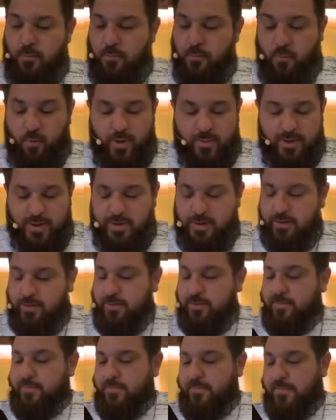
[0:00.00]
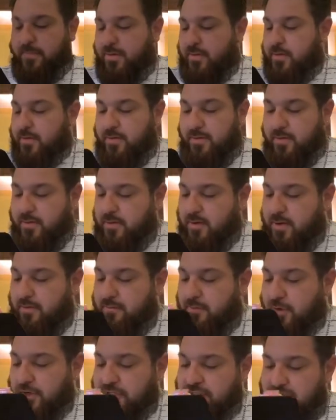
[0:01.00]
Women,
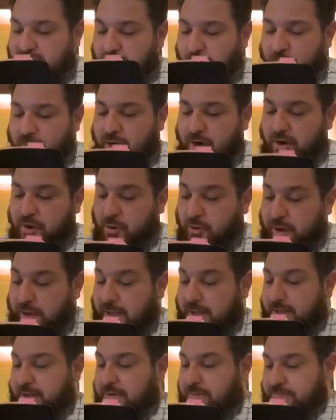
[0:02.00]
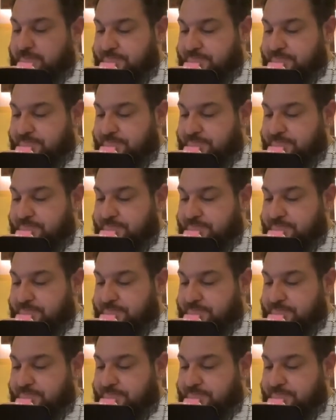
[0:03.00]
unfortunately, we are your head,